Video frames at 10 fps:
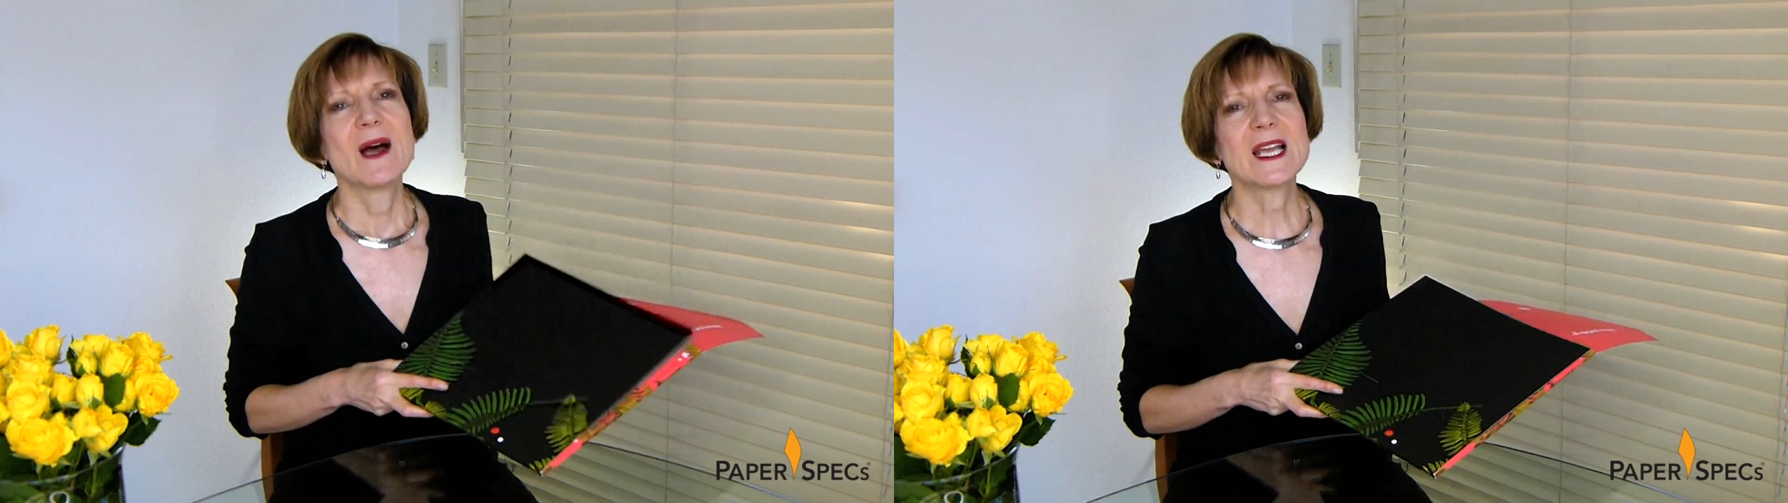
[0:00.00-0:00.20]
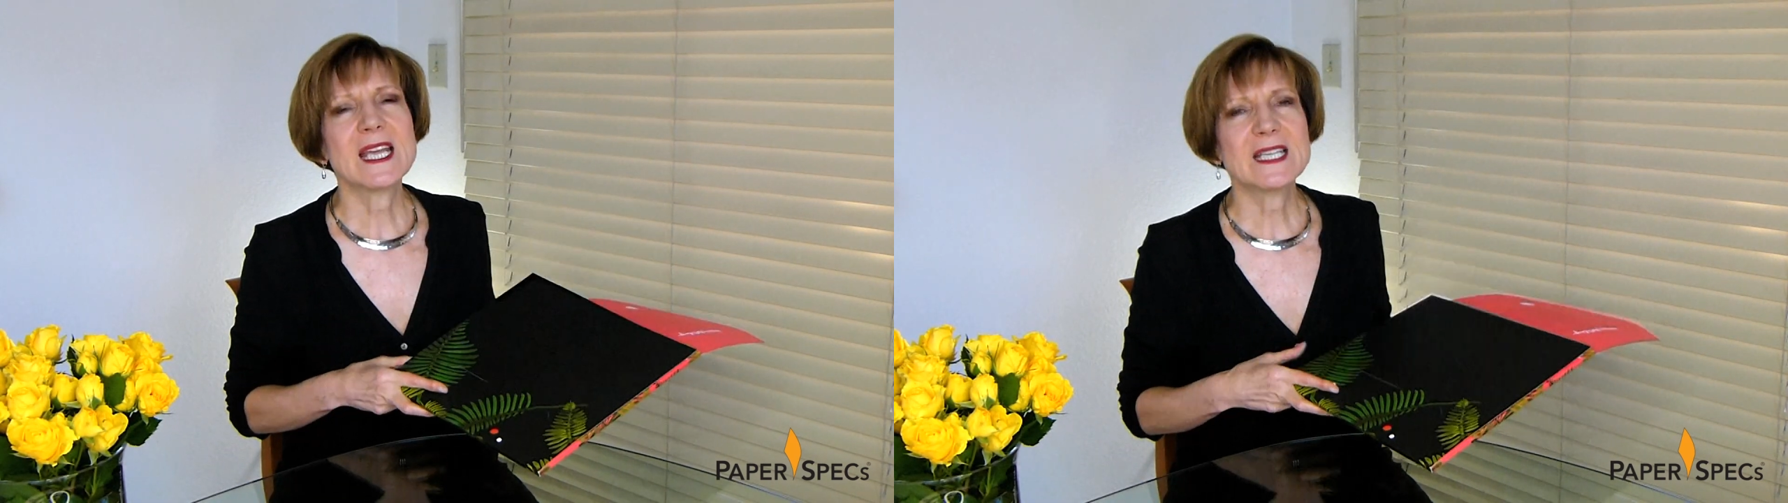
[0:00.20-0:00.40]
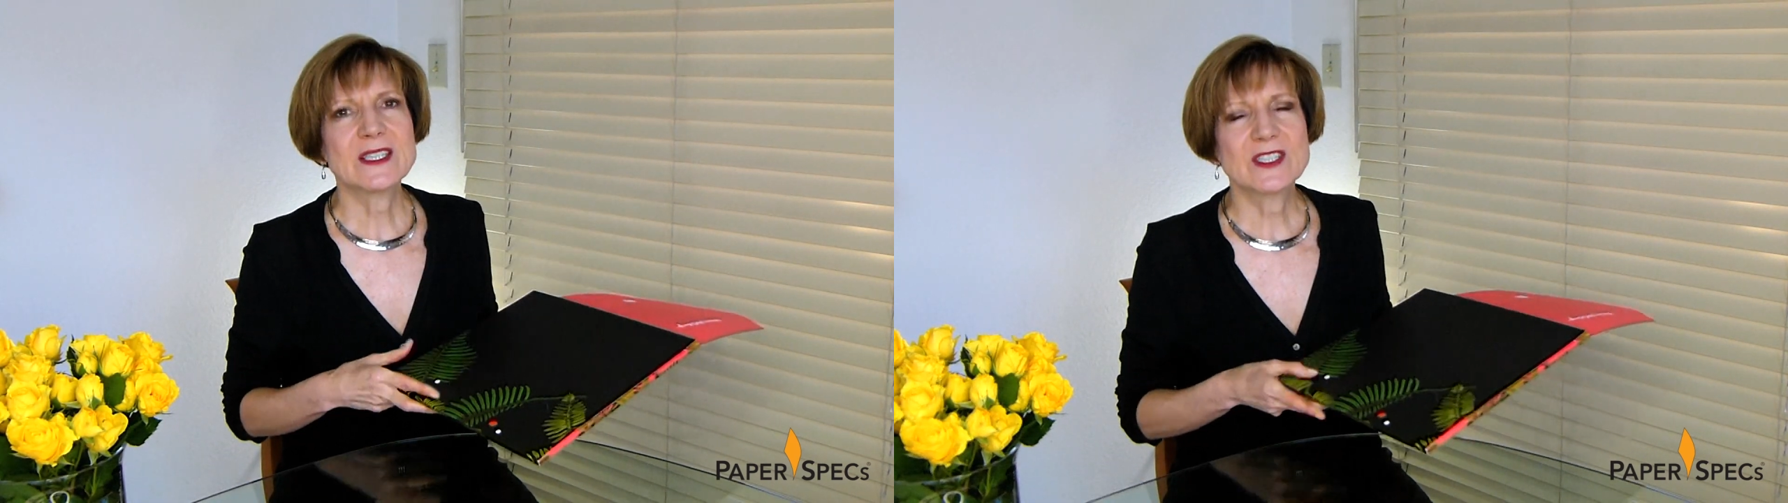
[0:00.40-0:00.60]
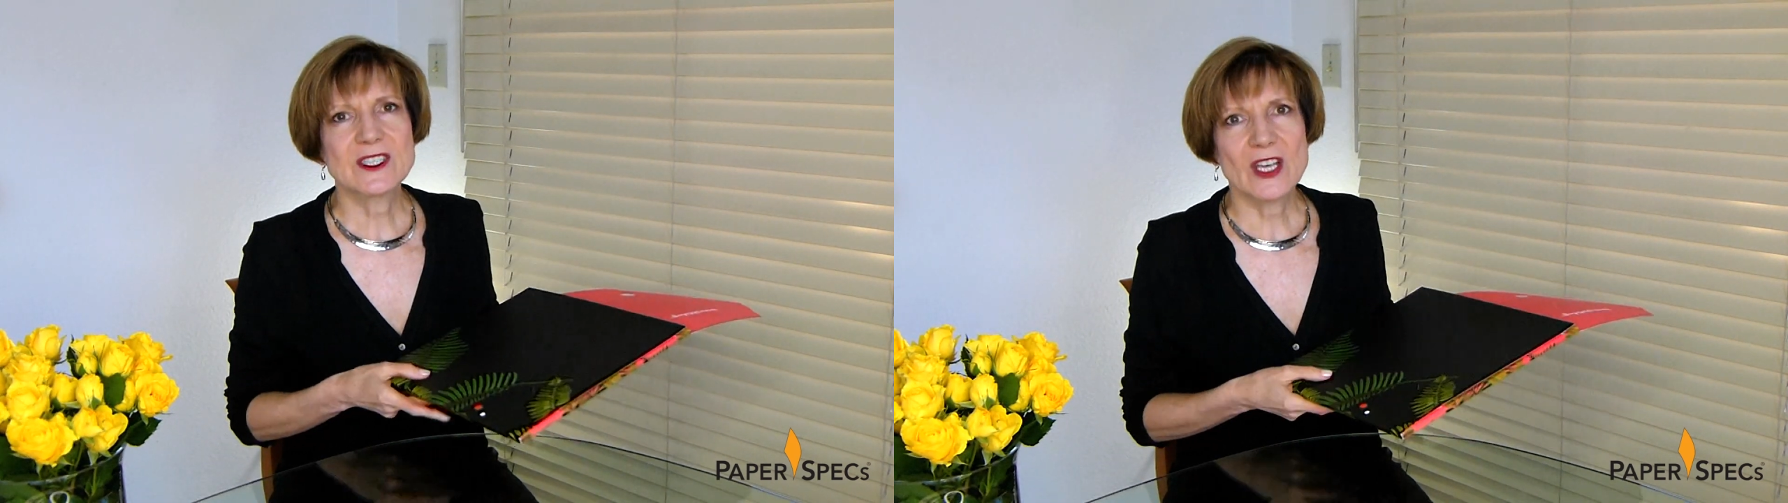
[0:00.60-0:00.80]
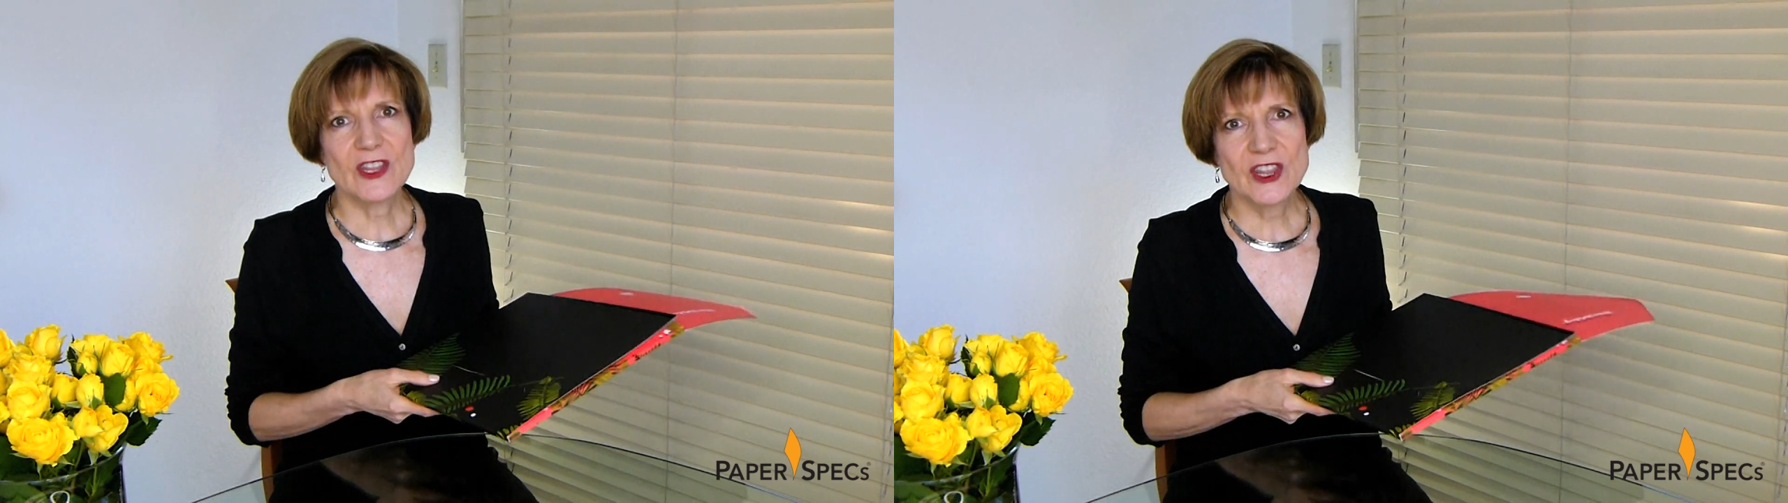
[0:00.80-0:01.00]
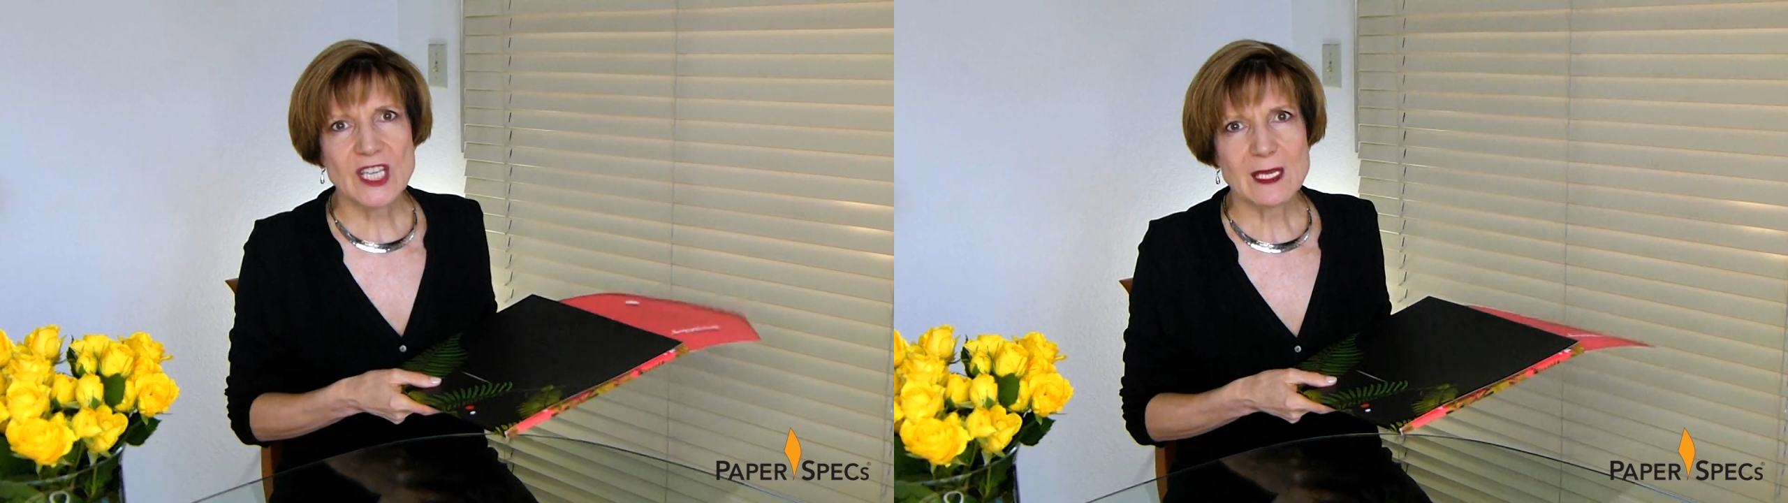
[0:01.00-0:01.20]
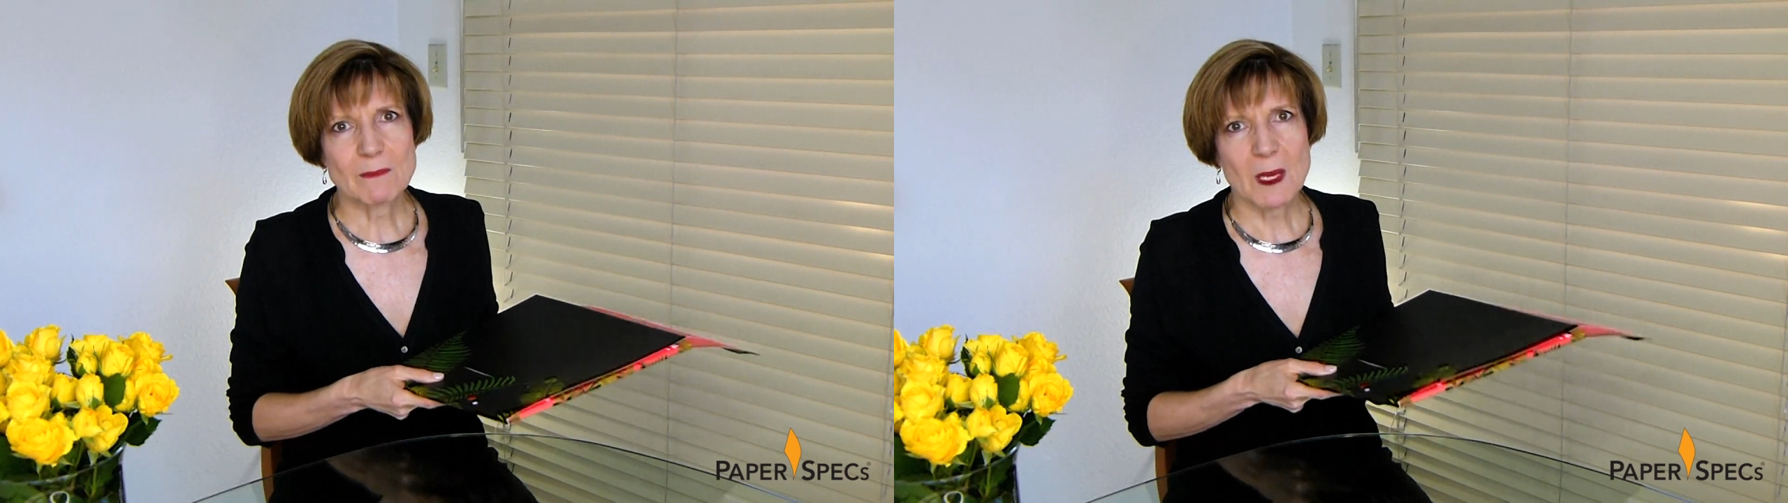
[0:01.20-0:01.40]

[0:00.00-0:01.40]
its theme,